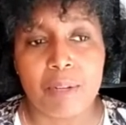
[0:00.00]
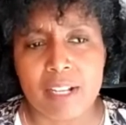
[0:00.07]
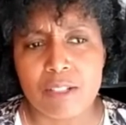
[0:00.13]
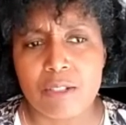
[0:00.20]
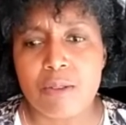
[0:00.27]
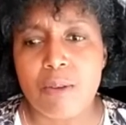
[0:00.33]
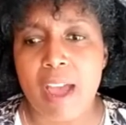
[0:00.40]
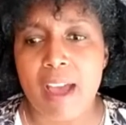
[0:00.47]
But I
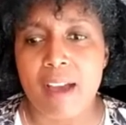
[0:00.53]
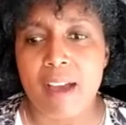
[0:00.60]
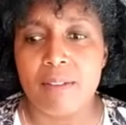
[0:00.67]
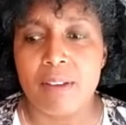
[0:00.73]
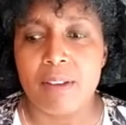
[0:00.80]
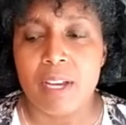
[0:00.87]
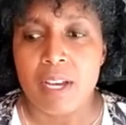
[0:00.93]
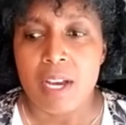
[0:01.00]
do
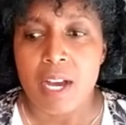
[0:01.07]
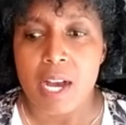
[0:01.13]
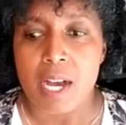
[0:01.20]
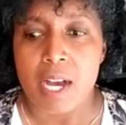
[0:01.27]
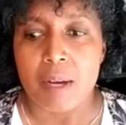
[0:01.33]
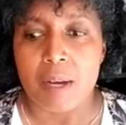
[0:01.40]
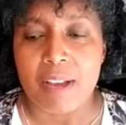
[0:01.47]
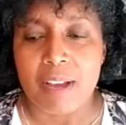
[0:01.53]
have,
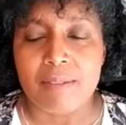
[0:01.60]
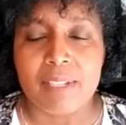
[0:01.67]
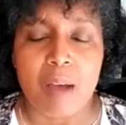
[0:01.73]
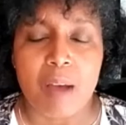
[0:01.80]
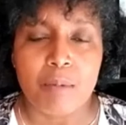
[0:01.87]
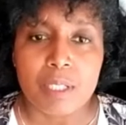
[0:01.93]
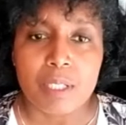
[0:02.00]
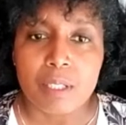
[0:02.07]
I
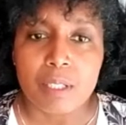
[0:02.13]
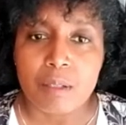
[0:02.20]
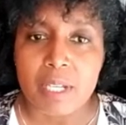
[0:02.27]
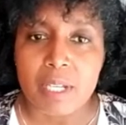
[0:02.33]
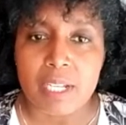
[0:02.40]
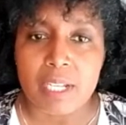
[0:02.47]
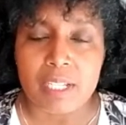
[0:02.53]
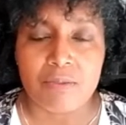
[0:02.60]
dabble a little
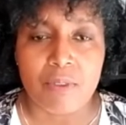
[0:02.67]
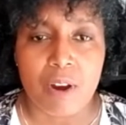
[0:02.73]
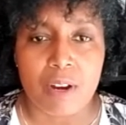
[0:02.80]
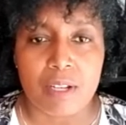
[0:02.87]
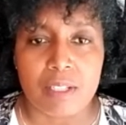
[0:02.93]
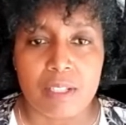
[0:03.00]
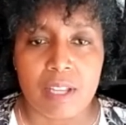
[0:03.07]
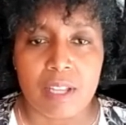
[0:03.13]
bit as
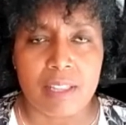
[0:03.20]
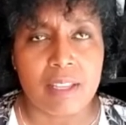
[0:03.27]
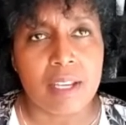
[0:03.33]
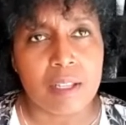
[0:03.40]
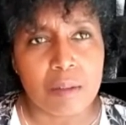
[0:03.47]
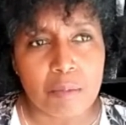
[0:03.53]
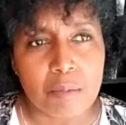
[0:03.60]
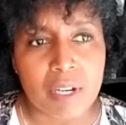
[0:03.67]
far as, I
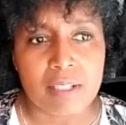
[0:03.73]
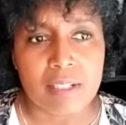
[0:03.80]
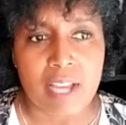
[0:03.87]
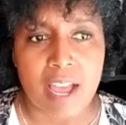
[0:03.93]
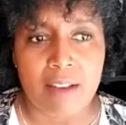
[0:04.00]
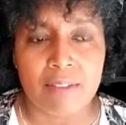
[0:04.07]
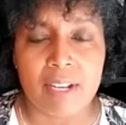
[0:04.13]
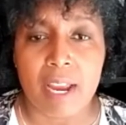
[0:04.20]
think in the book I
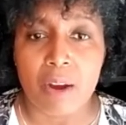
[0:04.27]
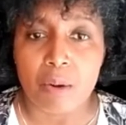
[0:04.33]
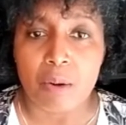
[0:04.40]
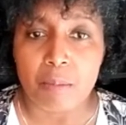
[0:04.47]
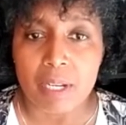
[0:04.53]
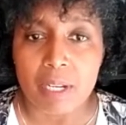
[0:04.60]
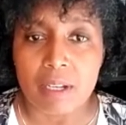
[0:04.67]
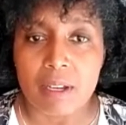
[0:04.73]
have an
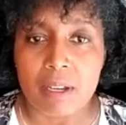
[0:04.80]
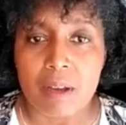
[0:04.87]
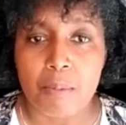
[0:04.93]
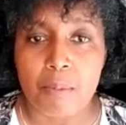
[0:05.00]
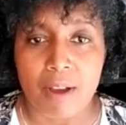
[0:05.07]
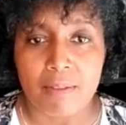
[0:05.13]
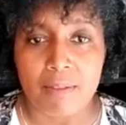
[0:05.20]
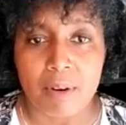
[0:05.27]
Arabic
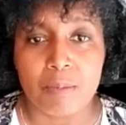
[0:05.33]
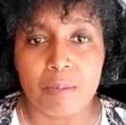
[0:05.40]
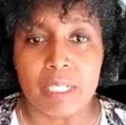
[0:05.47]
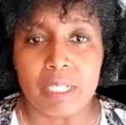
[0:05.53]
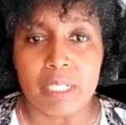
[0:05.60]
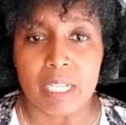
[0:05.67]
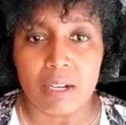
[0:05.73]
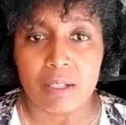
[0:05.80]
proverb
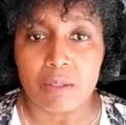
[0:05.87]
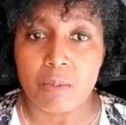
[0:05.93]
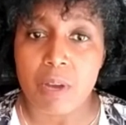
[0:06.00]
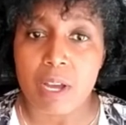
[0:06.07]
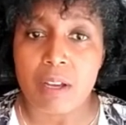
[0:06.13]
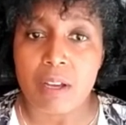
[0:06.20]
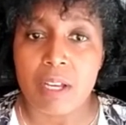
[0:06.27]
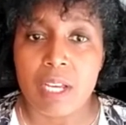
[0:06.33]
in there as
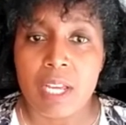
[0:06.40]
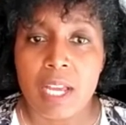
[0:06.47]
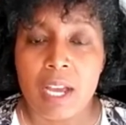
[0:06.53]
well.